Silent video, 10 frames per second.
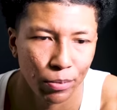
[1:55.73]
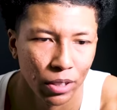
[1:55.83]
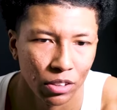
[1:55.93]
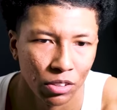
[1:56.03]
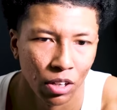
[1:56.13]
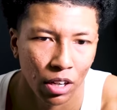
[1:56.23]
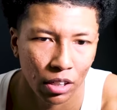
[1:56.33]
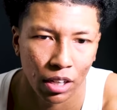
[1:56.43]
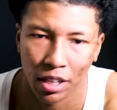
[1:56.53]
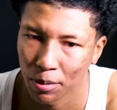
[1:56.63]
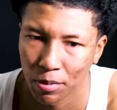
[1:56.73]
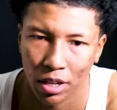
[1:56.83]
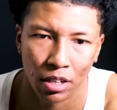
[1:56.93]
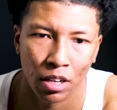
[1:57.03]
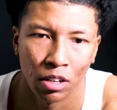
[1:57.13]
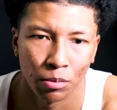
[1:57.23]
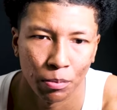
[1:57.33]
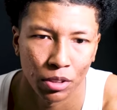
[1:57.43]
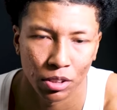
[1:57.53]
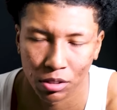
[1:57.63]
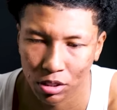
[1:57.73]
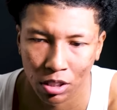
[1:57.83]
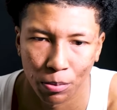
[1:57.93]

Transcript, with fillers: 3. His best month was the month of